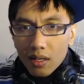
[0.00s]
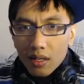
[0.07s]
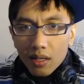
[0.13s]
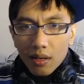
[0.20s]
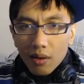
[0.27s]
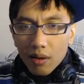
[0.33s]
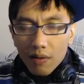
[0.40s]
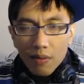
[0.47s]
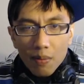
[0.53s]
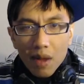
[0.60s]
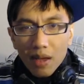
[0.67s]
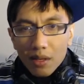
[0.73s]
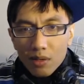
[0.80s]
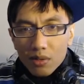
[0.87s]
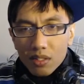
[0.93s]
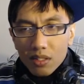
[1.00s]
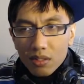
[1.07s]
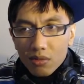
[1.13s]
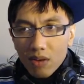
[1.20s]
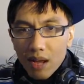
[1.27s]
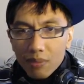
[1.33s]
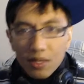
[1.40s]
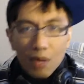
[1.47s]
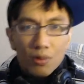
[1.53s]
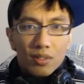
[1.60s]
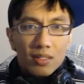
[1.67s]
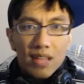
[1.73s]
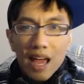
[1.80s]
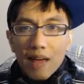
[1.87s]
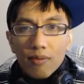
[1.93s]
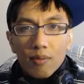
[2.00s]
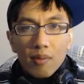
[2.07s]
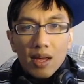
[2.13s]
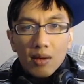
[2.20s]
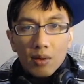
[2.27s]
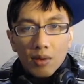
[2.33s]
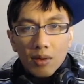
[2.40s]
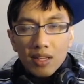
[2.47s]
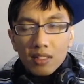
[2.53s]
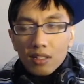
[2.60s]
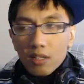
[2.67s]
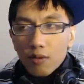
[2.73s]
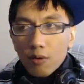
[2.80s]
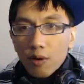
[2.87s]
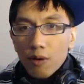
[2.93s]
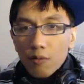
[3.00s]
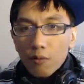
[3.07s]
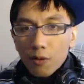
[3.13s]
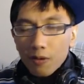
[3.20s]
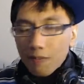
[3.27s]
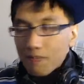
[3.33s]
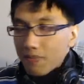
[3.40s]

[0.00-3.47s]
if I'm not using straps, I would just have them anyway just for comfort.